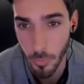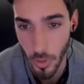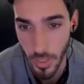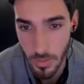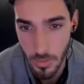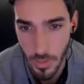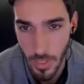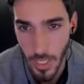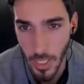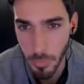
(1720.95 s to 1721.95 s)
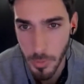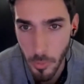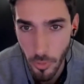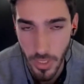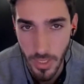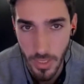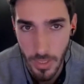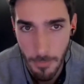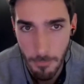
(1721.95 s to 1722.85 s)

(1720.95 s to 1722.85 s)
product and people think